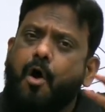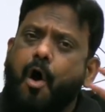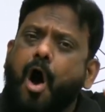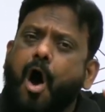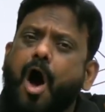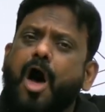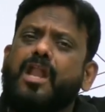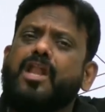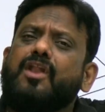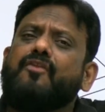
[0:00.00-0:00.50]

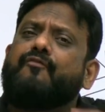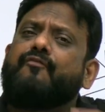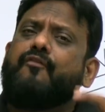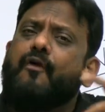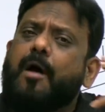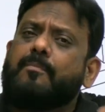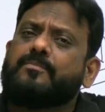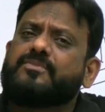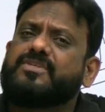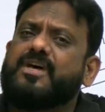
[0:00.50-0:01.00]
all
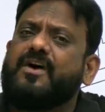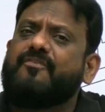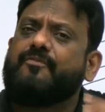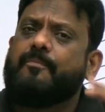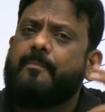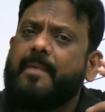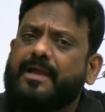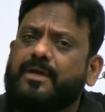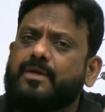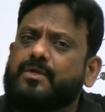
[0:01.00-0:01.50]
forms of
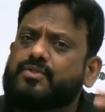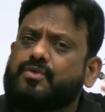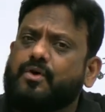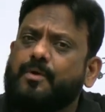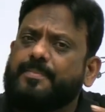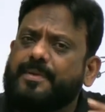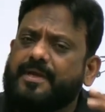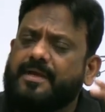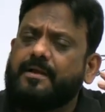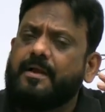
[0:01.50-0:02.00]

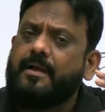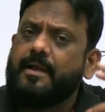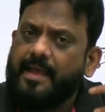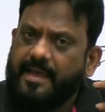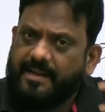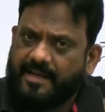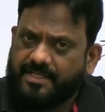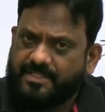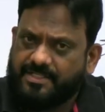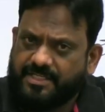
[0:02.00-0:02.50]
microscopic
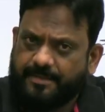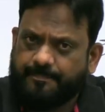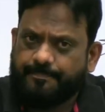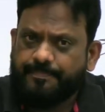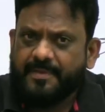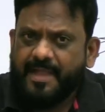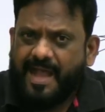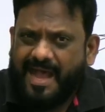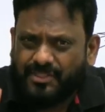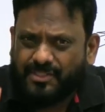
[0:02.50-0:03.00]

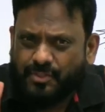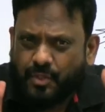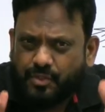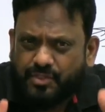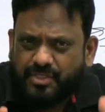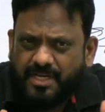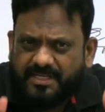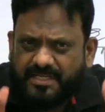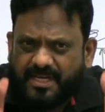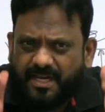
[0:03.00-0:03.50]
energy
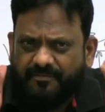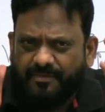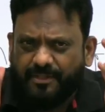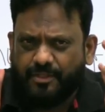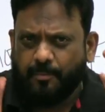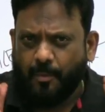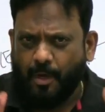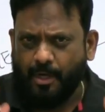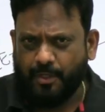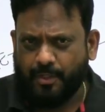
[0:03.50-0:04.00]
associated
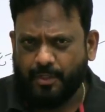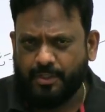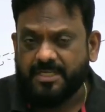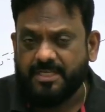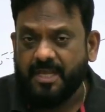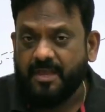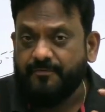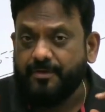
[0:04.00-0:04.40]
with molecules,